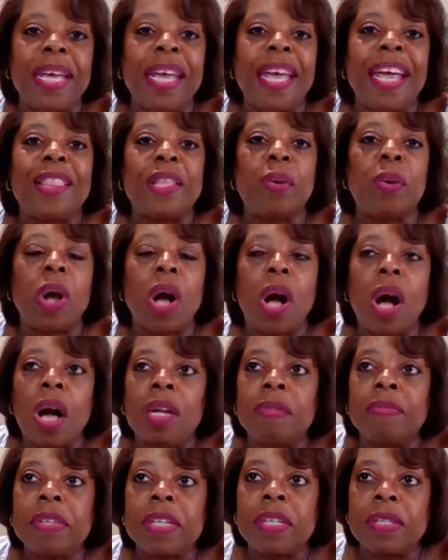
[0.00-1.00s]
and there were all
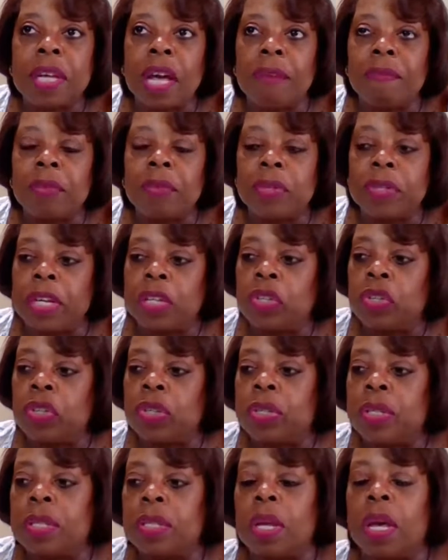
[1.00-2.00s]
of these
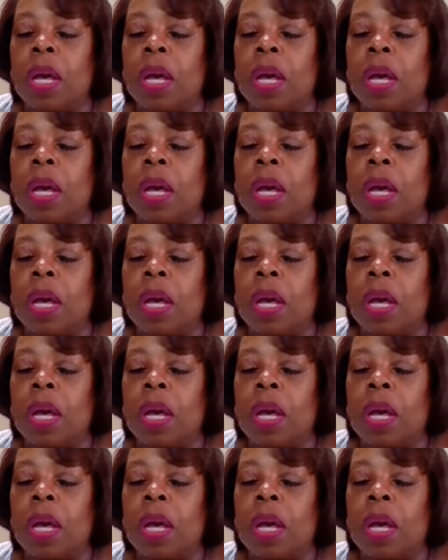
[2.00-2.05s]
conversations.